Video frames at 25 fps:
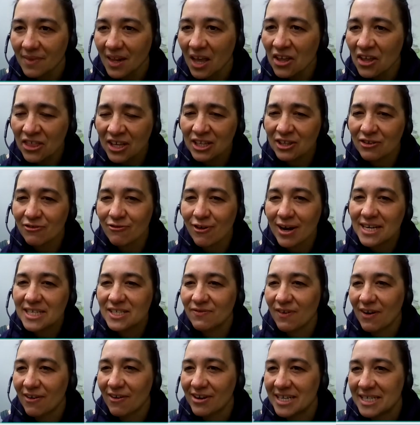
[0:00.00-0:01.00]
I think Lorraine's
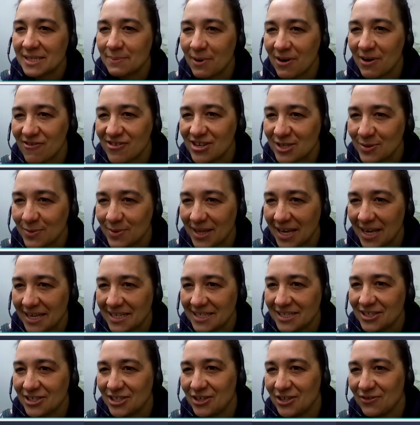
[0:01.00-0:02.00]
very experienced with that,
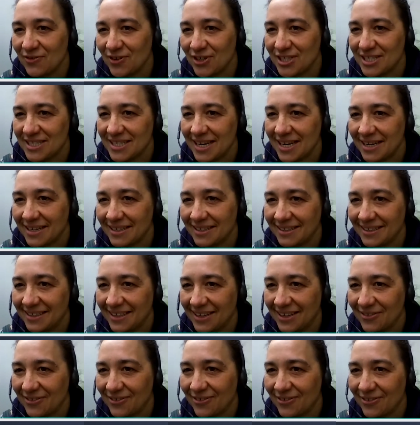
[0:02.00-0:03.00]
so she finds that, you
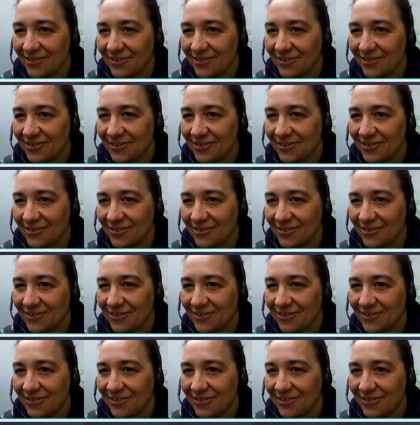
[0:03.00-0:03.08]
know, really